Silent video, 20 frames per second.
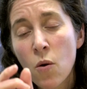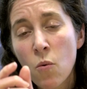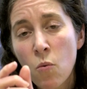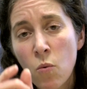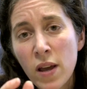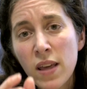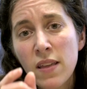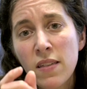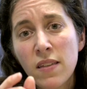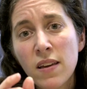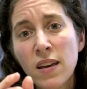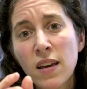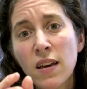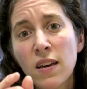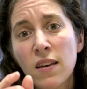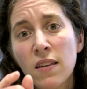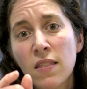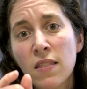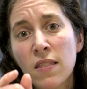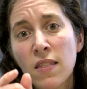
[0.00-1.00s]
we
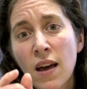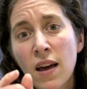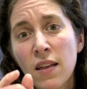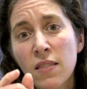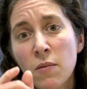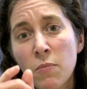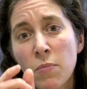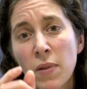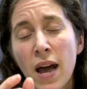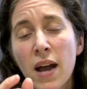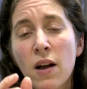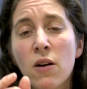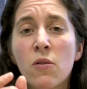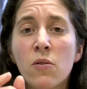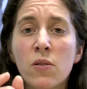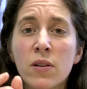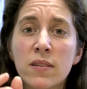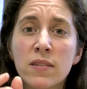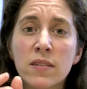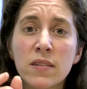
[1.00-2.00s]
think that the black
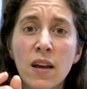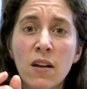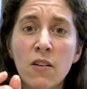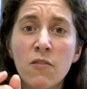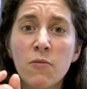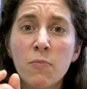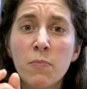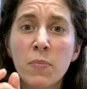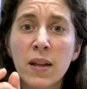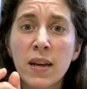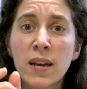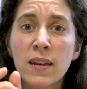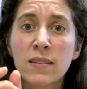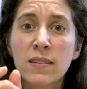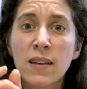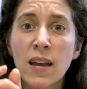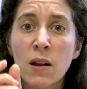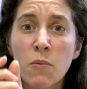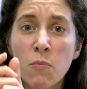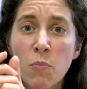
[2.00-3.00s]
hole itself plays
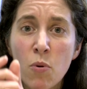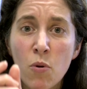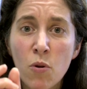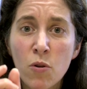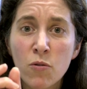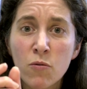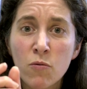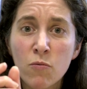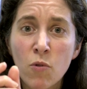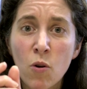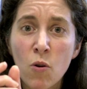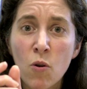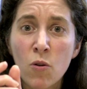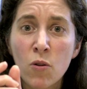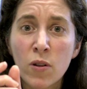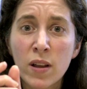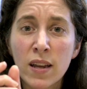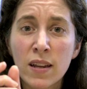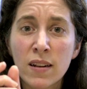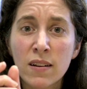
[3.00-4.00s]
an important
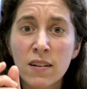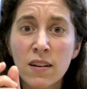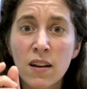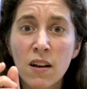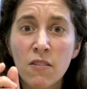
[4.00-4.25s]
role in